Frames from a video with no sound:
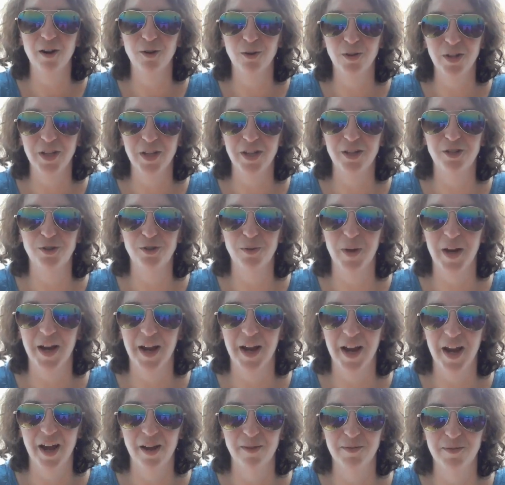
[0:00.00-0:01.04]
only do I
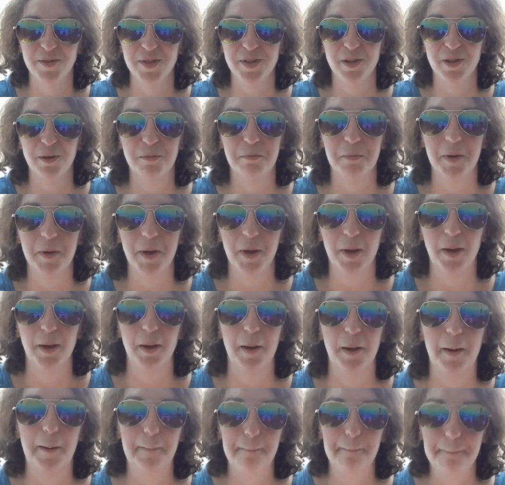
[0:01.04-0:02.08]
have some
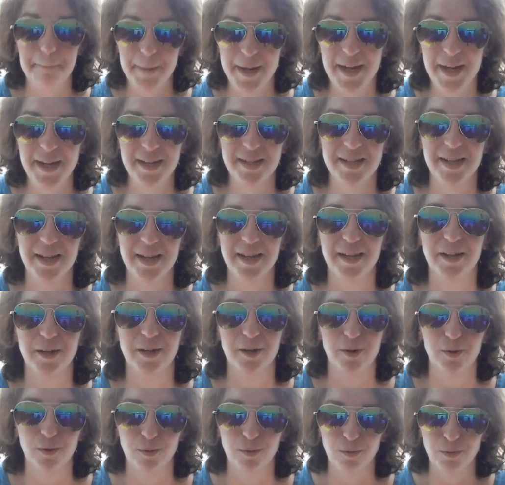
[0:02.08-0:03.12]

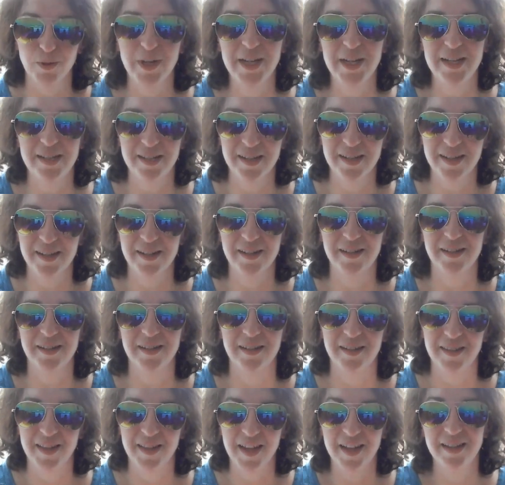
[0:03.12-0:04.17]
amazing recent
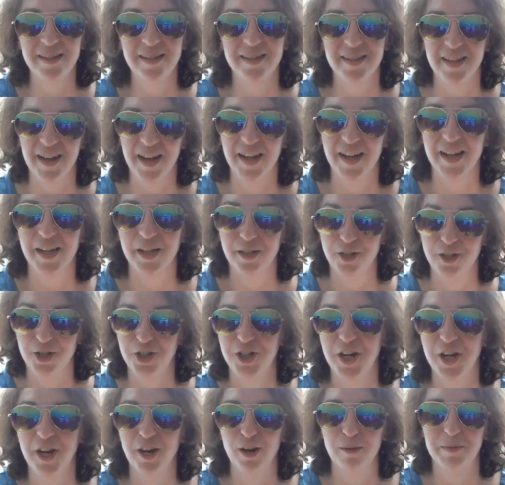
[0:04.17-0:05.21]
things that I can
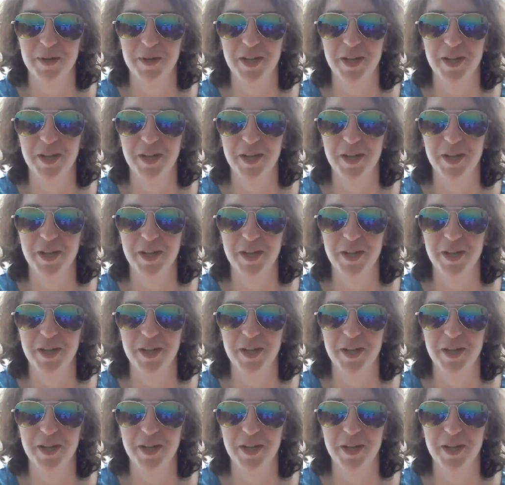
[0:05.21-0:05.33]
share,